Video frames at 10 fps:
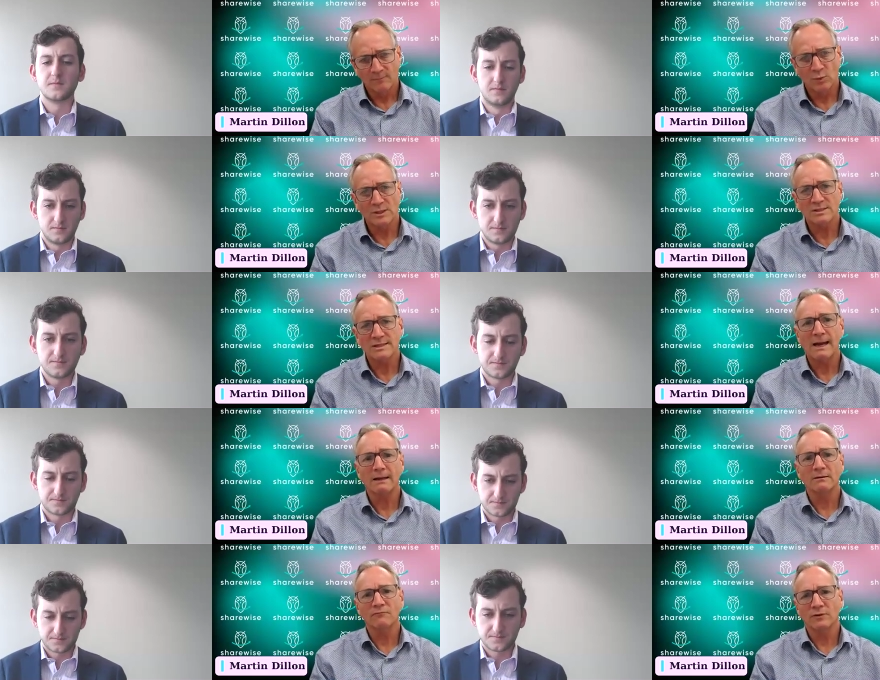Speaker 1: With a
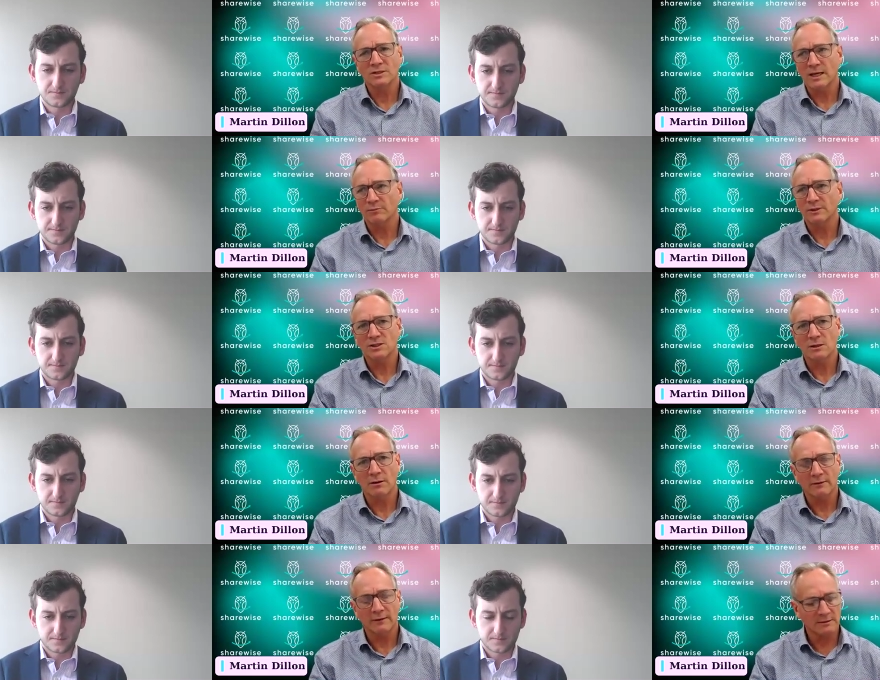target, for example, in China,
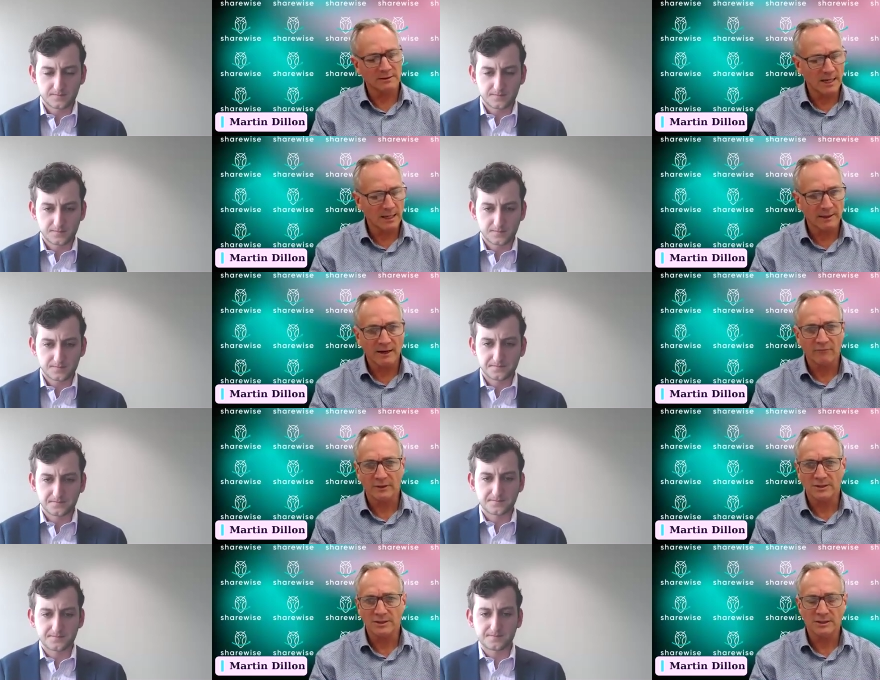our target average